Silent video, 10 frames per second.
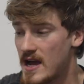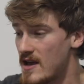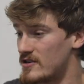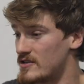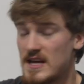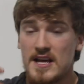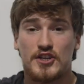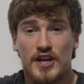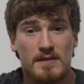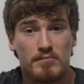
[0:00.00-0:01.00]
there's
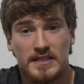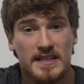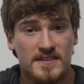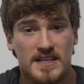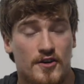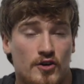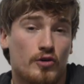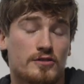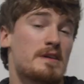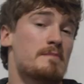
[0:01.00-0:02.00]
shitty beliefs that are
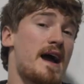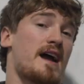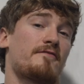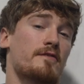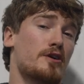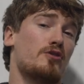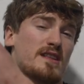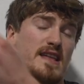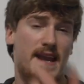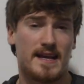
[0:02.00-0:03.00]
holding me back from going to
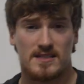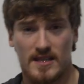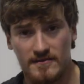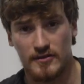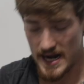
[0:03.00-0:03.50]
that next level.